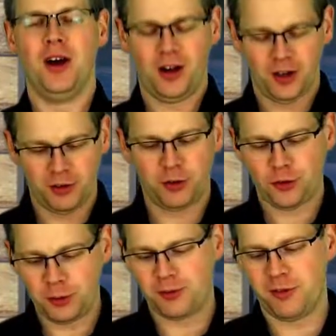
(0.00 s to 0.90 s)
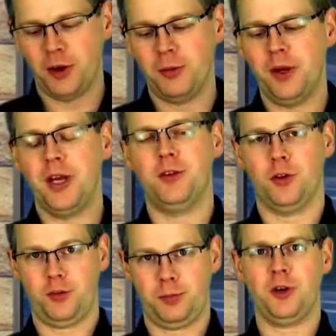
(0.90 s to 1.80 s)
iVo SupaFoam is
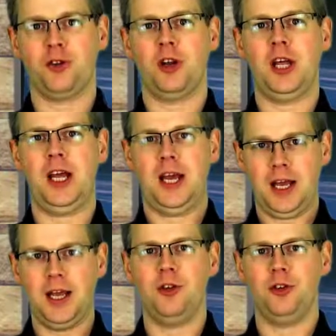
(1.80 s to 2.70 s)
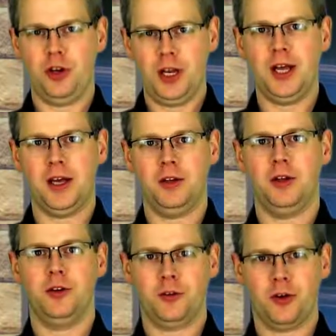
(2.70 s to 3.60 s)
a specially engineered
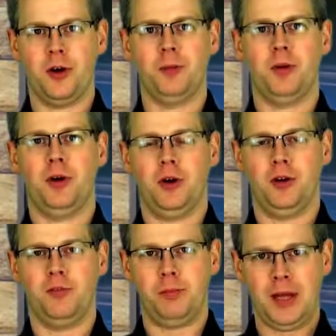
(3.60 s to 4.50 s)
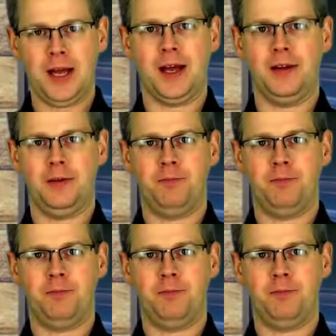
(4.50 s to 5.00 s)
type of pad